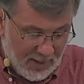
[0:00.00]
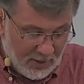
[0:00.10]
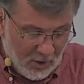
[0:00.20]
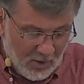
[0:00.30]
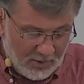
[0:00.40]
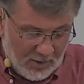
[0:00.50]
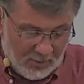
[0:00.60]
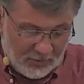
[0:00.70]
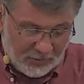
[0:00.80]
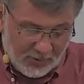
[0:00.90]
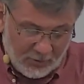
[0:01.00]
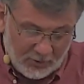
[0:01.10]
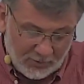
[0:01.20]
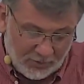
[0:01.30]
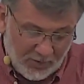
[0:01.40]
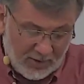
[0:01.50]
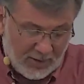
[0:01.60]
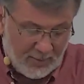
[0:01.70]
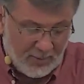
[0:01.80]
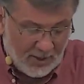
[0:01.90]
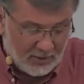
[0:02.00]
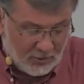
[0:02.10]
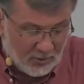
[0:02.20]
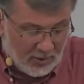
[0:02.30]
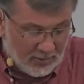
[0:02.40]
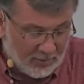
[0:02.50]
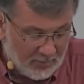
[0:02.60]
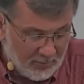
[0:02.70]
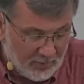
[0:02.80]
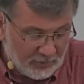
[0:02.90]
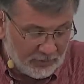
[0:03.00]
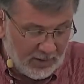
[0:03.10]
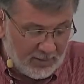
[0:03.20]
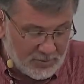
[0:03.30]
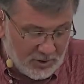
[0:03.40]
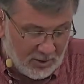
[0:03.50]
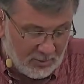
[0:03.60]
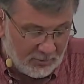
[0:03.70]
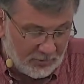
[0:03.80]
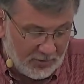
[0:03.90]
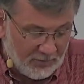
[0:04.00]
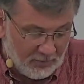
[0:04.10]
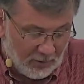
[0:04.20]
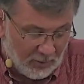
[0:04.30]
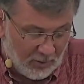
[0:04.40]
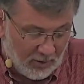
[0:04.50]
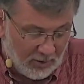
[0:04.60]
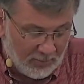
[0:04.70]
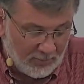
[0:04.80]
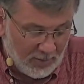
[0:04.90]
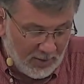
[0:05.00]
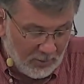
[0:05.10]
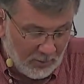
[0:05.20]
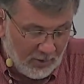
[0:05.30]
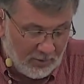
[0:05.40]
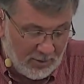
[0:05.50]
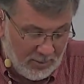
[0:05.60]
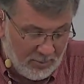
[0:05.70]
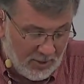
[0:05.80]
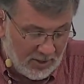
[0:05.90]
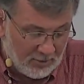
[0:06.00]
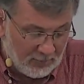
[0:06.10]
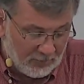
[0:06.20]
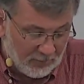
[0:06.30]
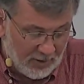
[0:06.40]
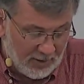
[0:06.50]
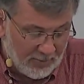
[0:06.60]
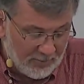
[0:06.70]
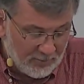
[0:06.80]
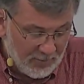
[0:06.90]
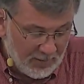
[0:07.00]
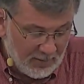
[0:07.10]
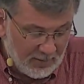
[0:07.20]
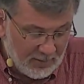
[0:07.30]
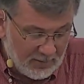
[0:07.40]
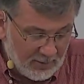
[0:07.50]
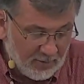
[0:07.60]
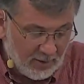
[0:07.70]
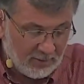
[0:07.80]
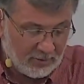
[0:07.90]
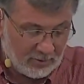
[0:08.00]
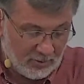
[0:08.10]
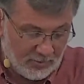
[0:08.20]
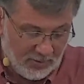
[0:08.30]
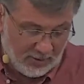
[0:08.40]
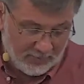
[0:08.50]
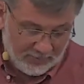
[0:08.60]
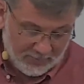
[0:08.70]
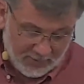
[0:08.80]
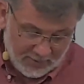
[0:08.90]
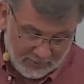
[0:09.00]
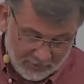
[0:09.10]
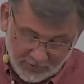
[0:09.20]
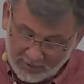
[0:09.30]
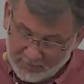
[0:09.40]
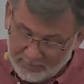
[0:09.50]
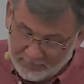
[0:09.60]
knowing that whatsoever good thing any man doeth, the same shall he receive of the Lord, whether he be bond or free. Oh, yeah, I'll conclude there, uh, verse 8.